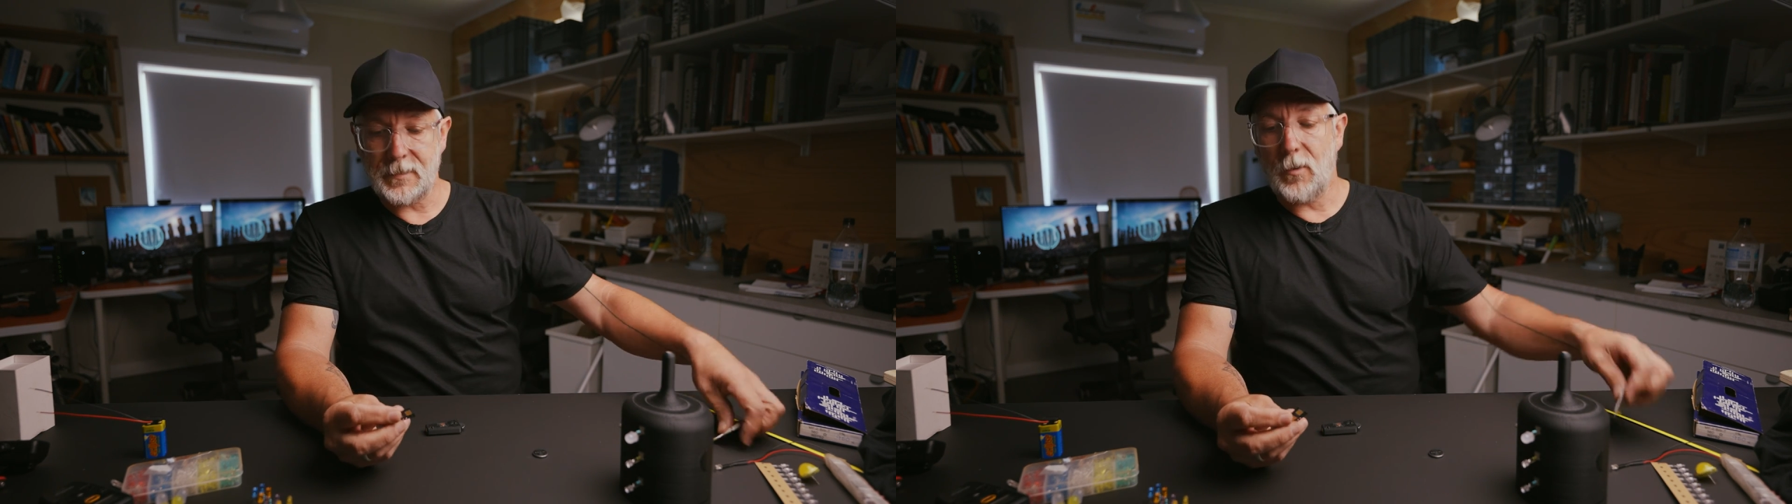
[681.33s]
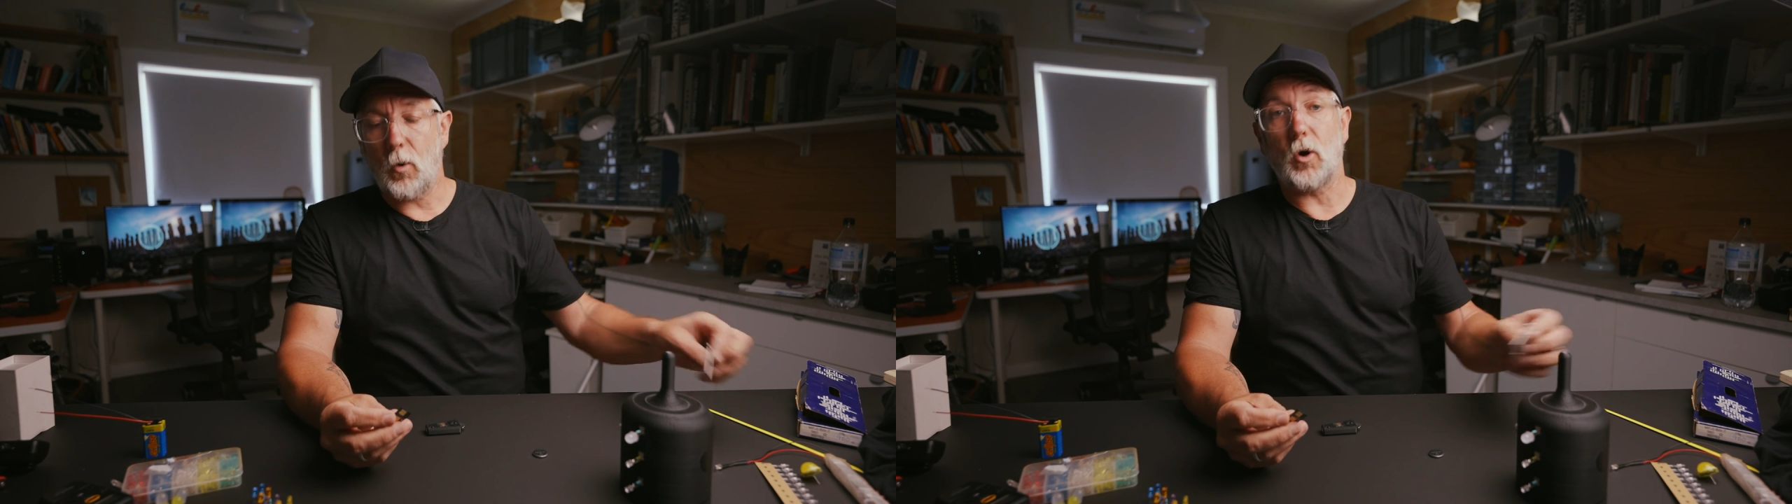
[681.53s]

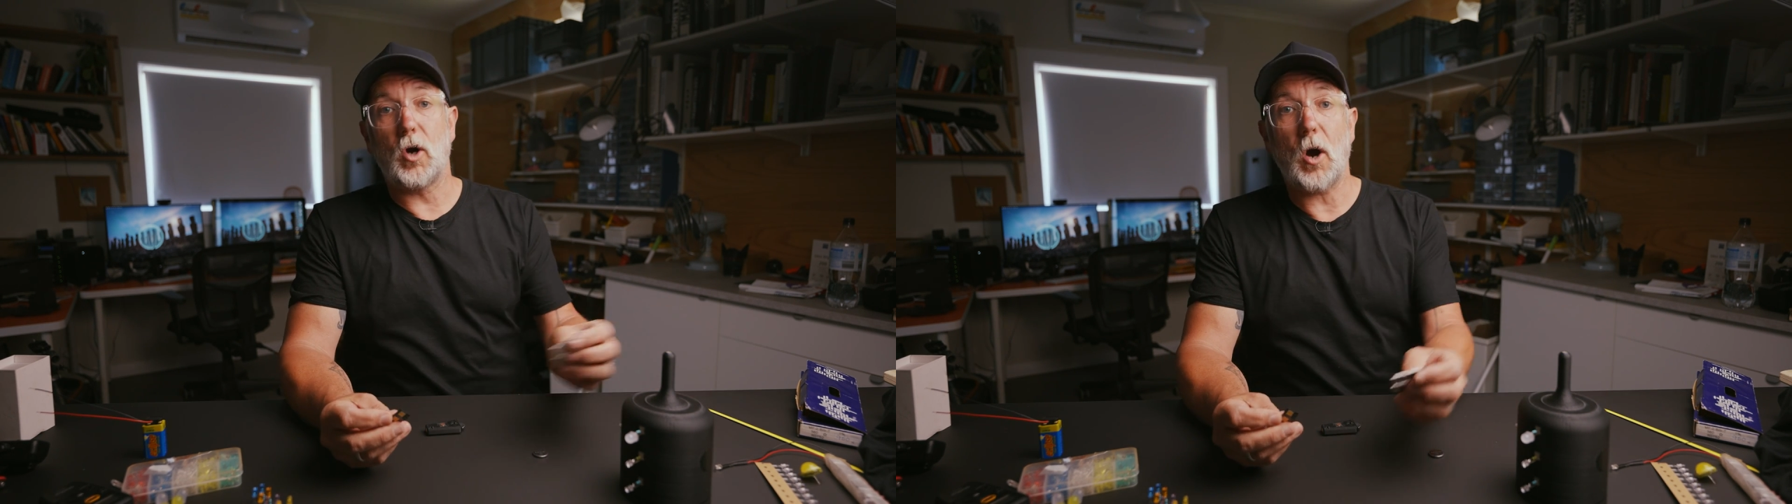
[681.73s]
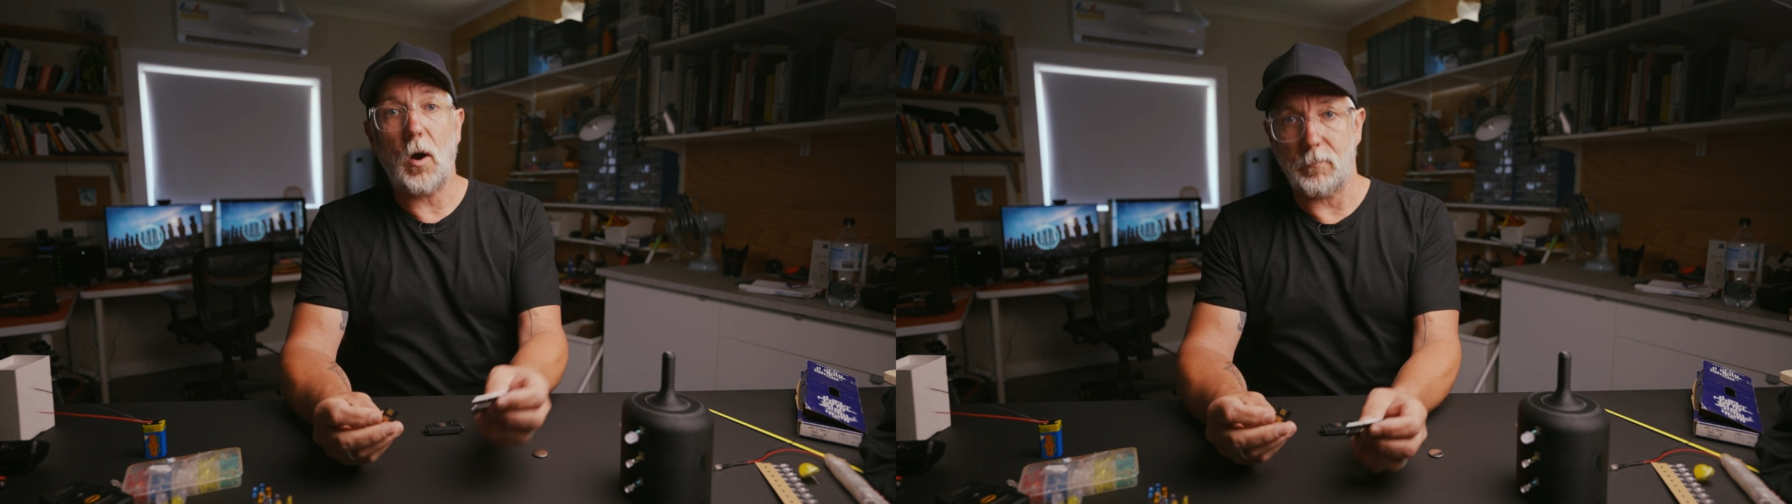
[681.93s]
or
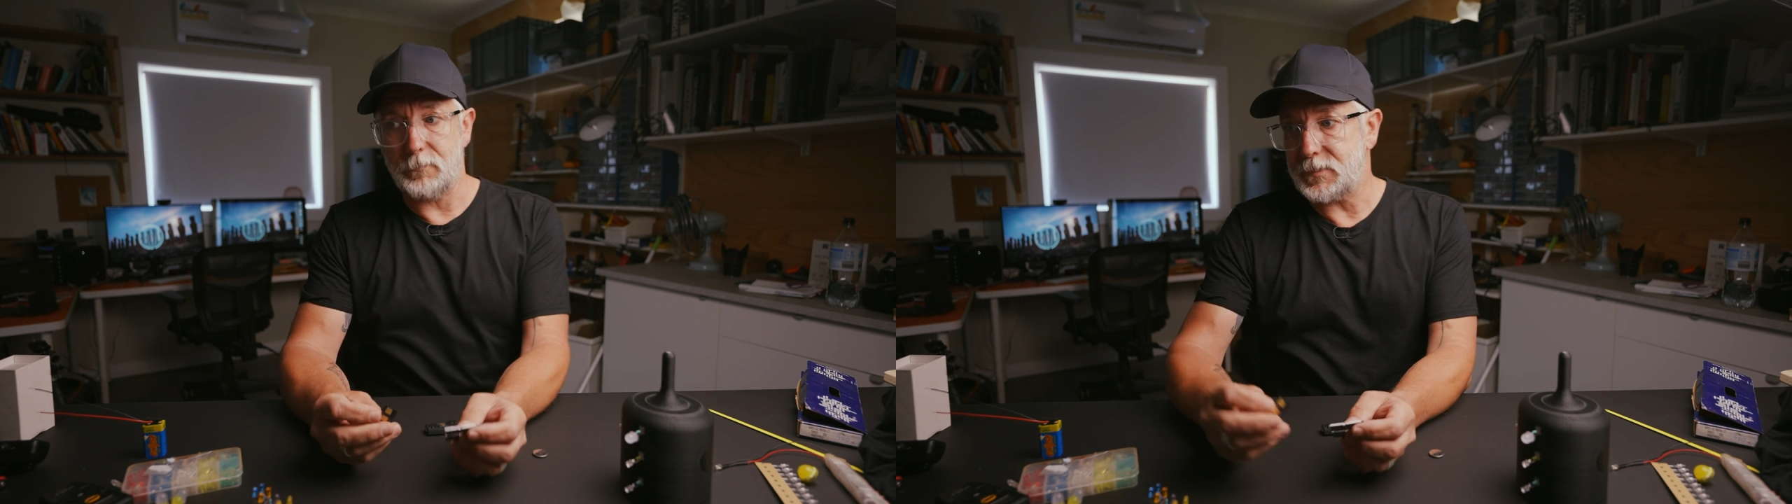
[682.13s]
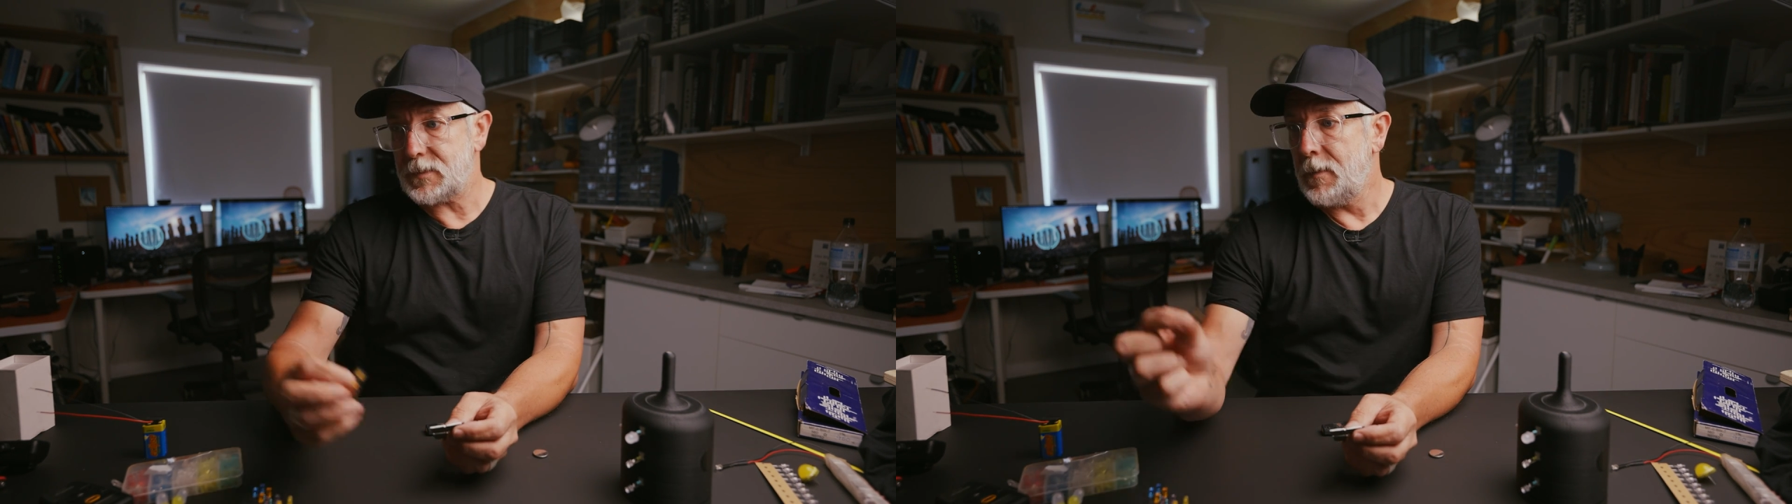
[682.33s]

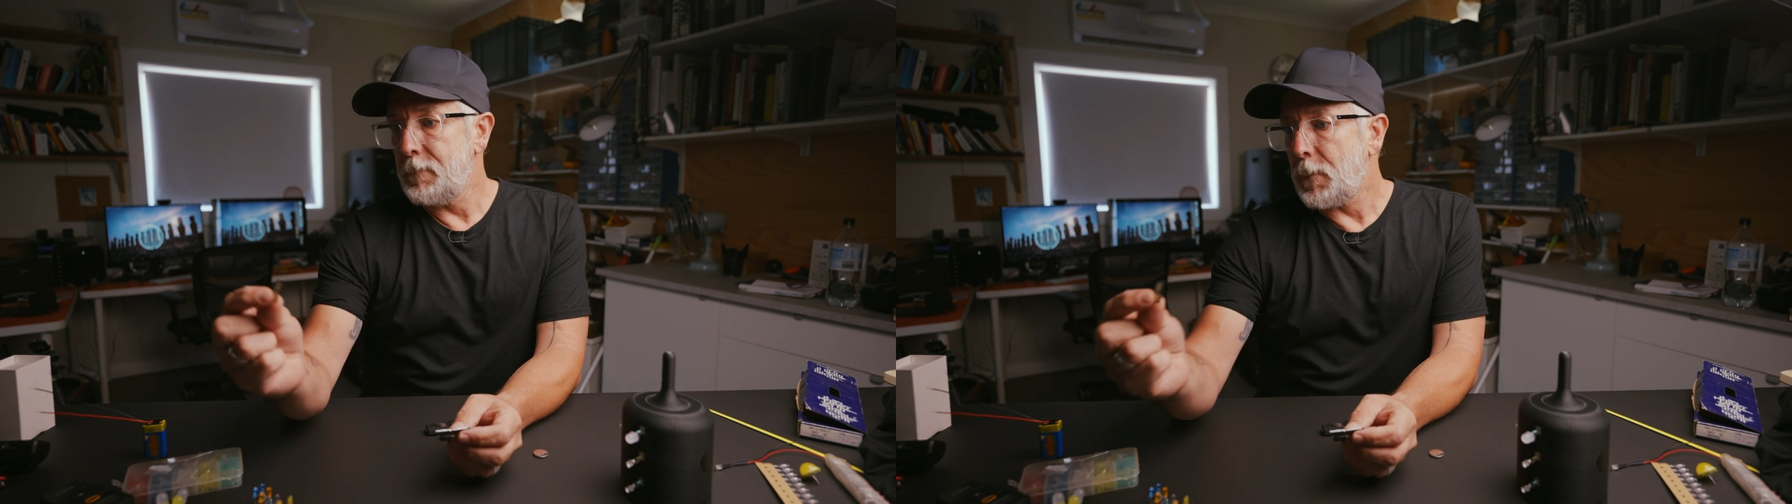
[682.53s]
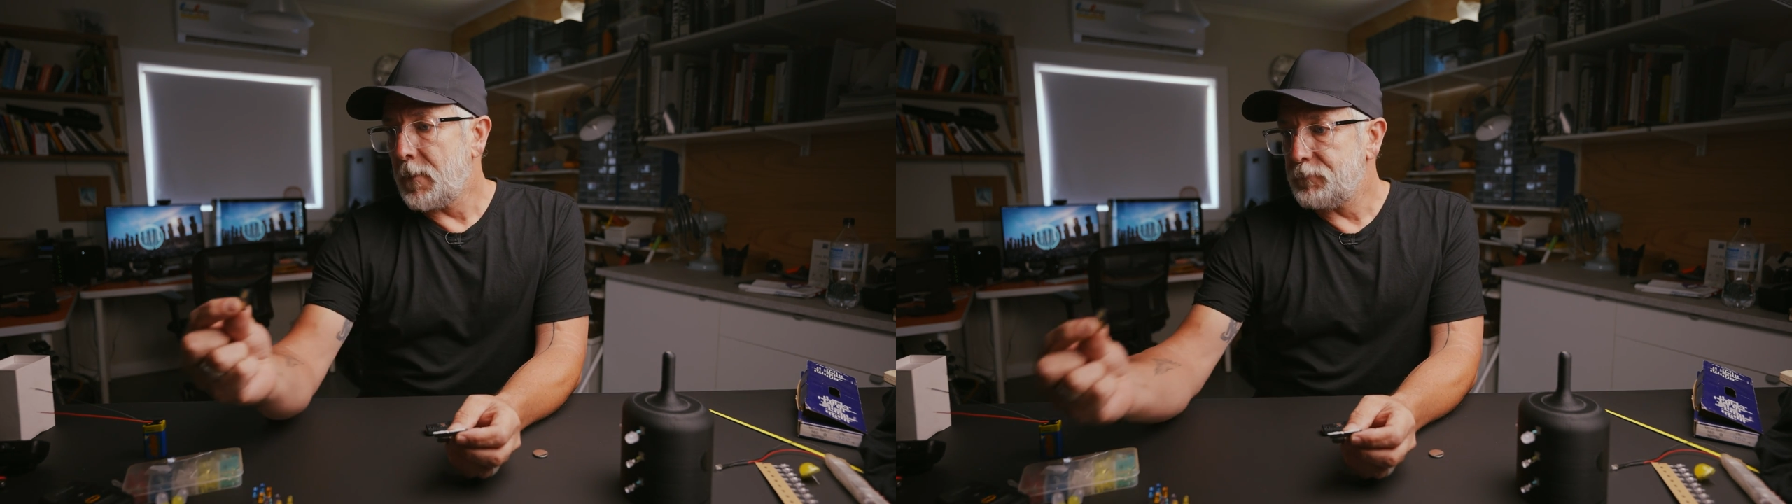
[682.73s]
COBs.
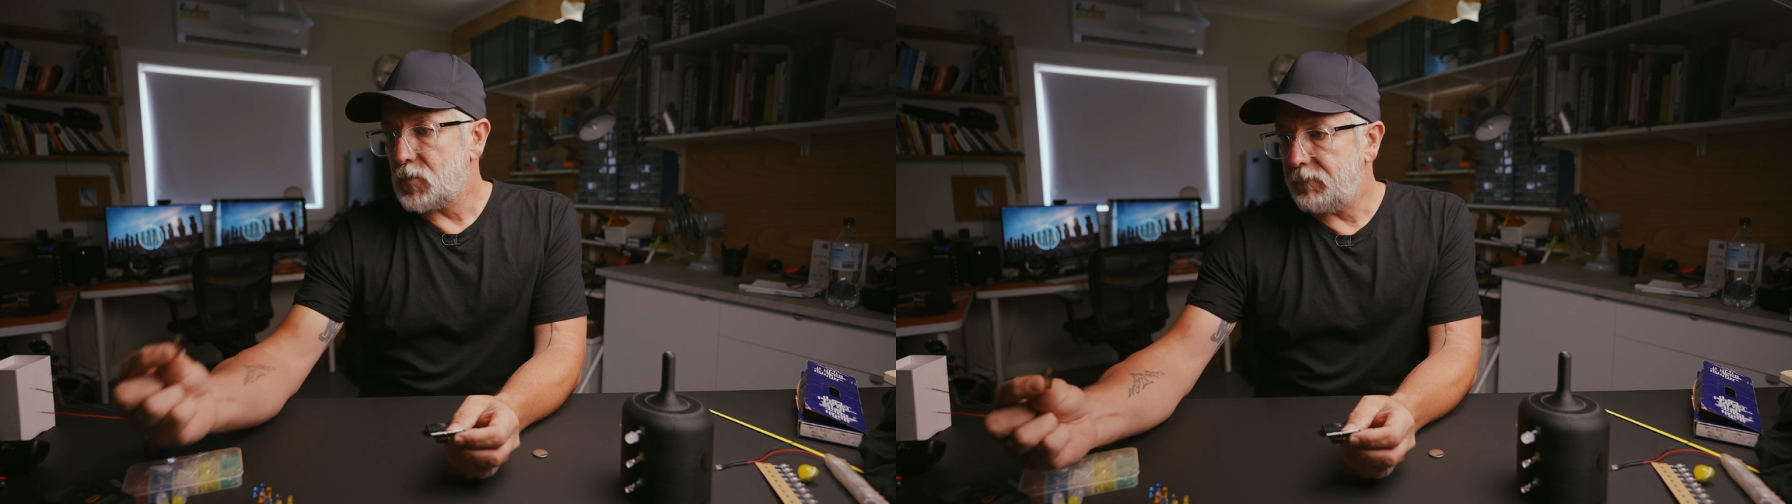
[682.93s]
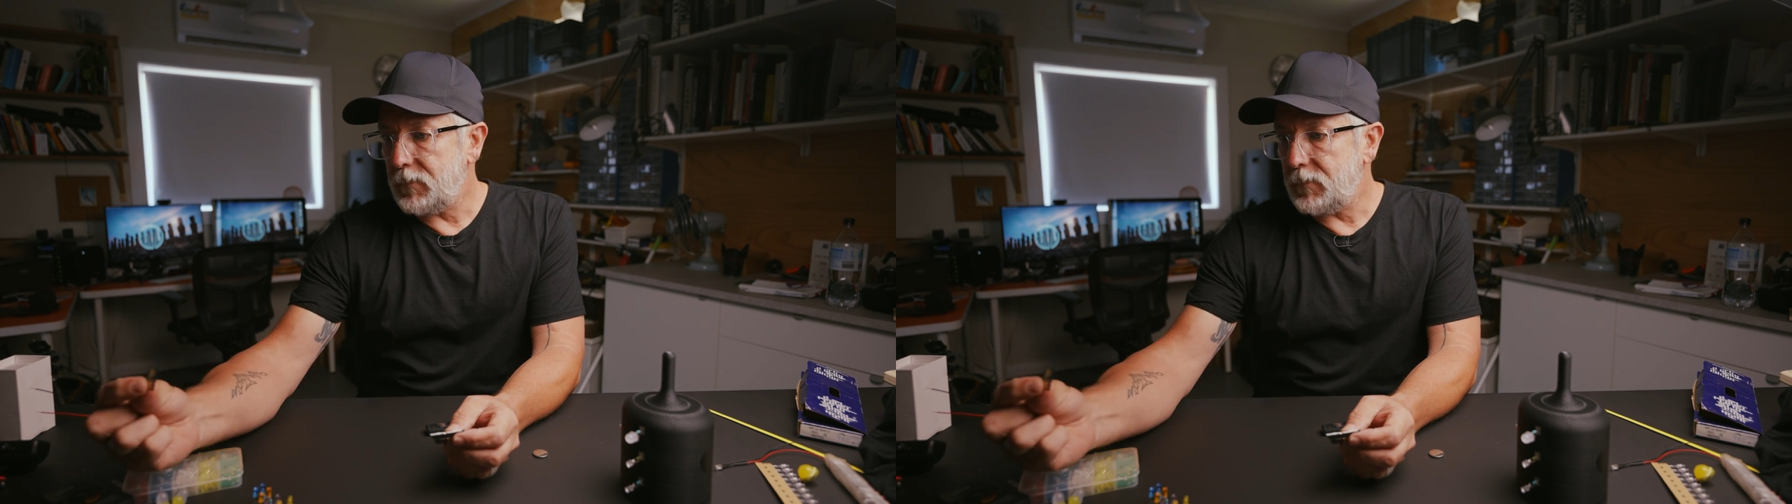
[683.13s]
So if